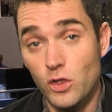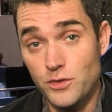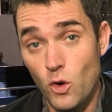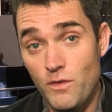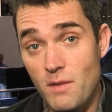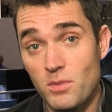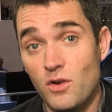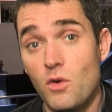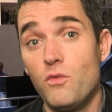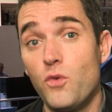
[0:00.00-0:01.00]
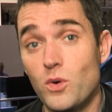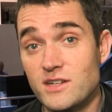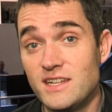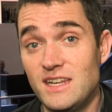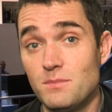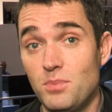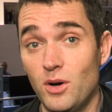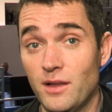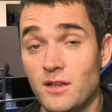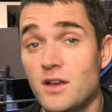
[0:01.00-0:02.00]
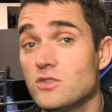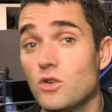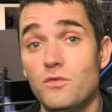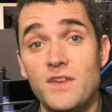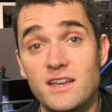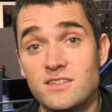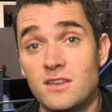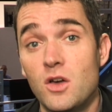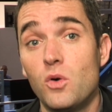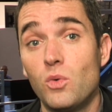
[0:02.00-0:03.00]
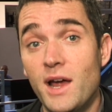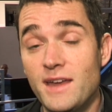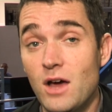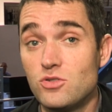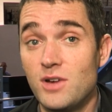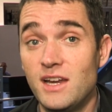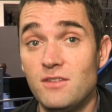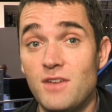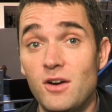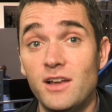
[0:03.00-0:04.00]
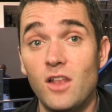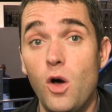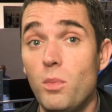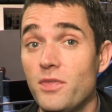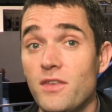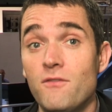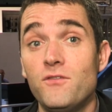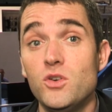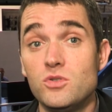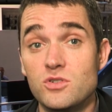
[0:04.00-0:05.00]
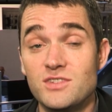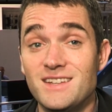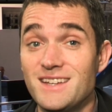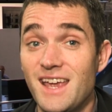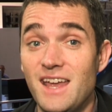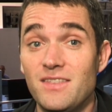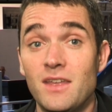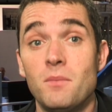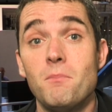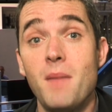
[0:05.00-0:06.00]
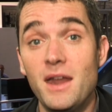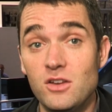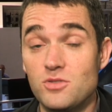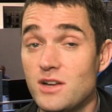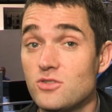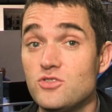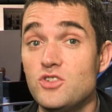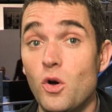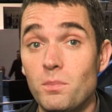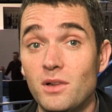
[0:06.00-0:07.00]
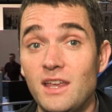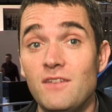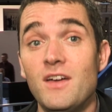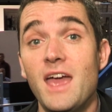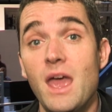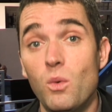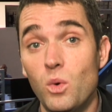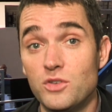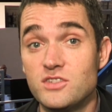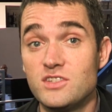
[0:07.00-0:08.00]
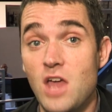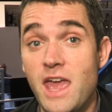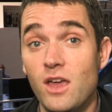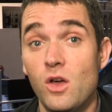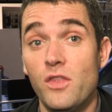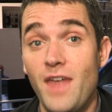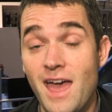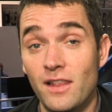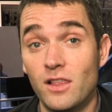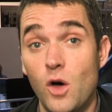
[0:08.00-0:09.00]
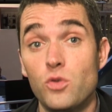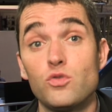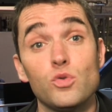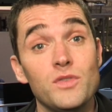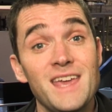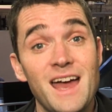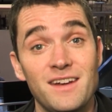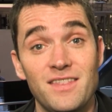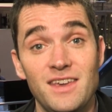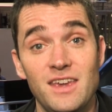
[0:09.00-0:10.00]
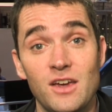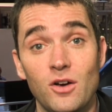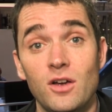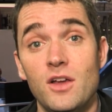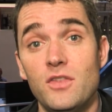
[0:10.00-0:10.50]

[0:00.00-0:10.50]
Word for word: November 14 put. So VIX right now trading very low, but the futures indicate that many traders don't believe it will stay that low through the end of the year.